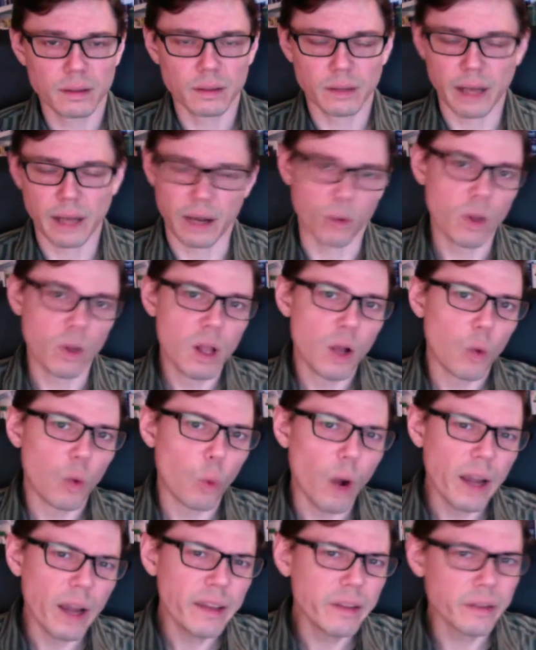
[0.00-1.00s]
Now,
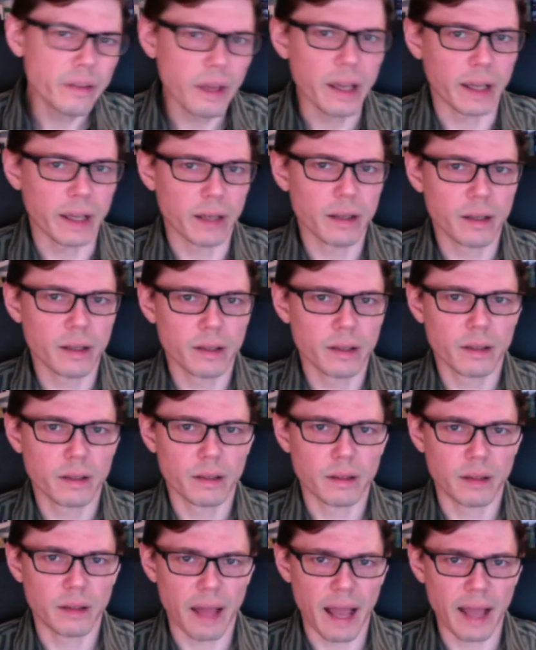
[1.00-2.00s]
why think
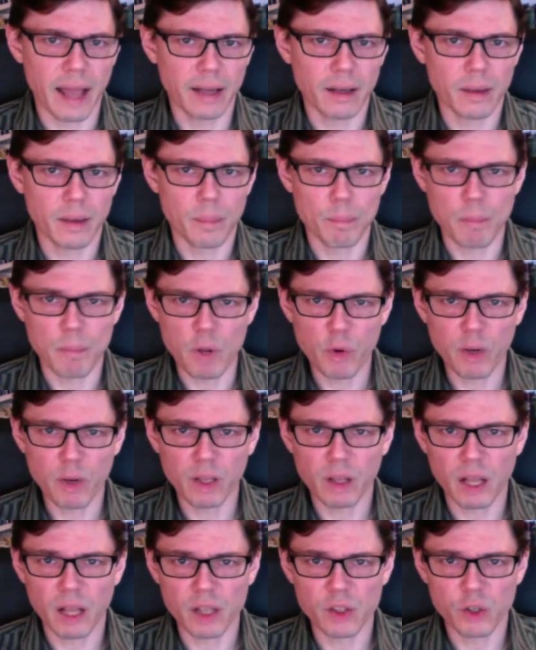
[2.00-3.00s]
that
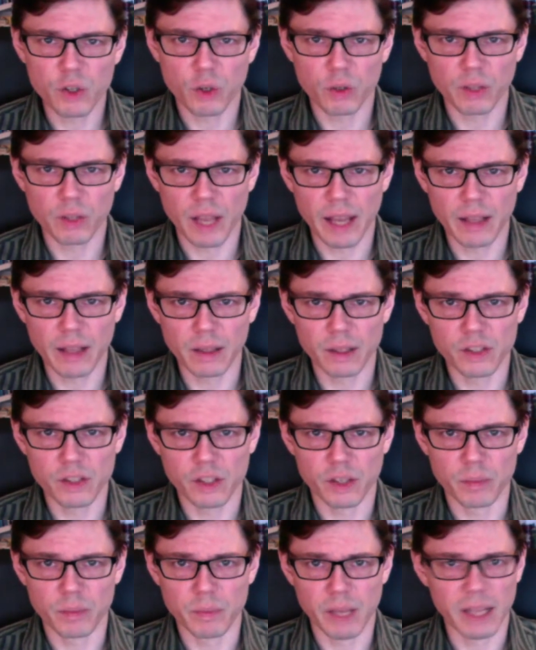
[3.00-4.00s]
mereological
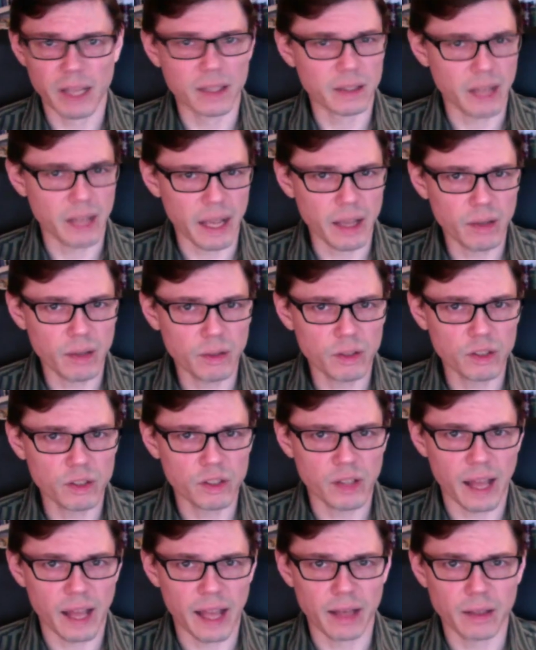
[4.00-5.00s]
nihilism entails
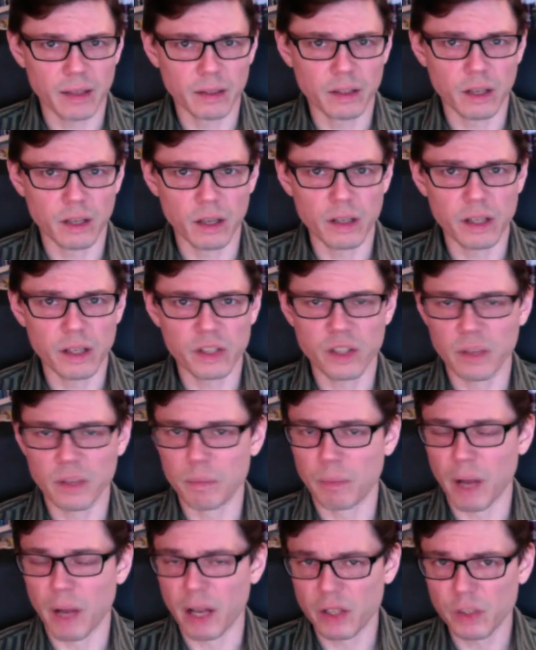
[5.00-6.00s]
that gunk is
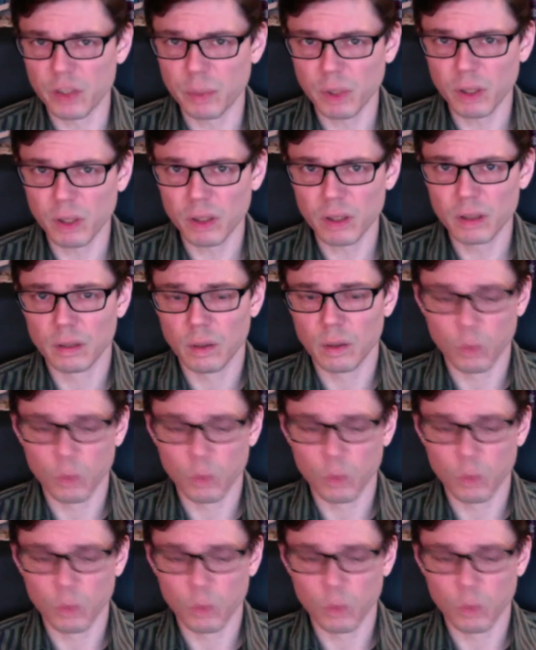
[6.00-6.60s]
impossible?